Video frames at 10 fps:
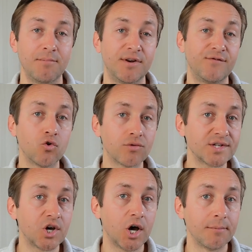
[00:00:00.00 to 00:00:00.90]
But if your
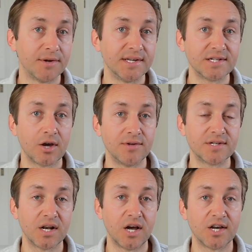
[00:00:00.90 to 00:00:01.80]
retirement is going
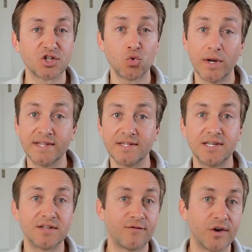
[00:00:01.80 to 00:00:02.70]
to last
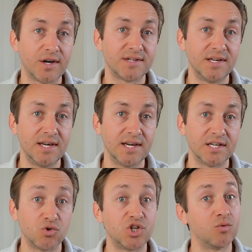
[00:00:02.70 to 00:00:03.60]
20 to 30
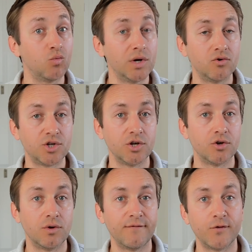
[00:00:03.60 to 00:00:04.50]
years, which it will
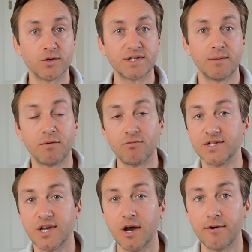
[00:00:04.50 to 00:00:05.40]
do if you're someone
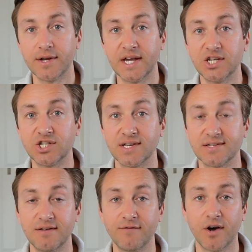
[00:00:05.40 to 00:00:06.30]
retiring age
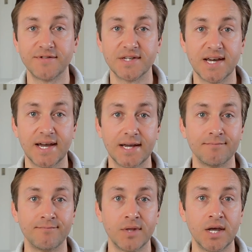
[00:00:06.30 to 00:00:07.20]
65
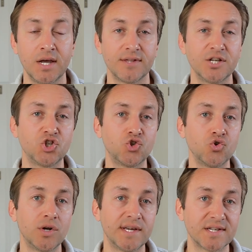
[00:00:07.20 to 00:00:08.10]
today, then
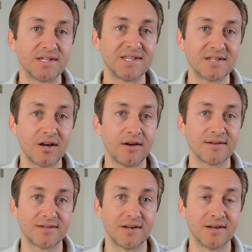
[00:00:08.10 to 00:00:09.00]
surely it's a
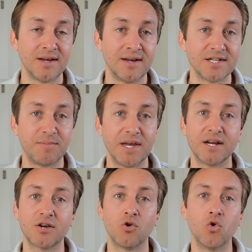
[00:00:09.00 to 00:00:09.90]
disaster to
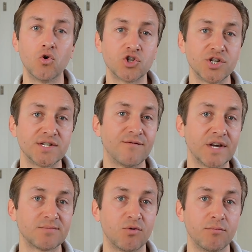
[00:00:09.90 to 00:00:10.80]
be in a cautious
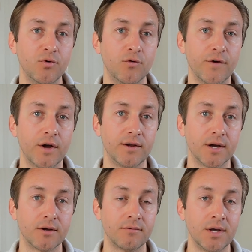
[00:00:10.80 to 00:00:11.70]
investment portfolio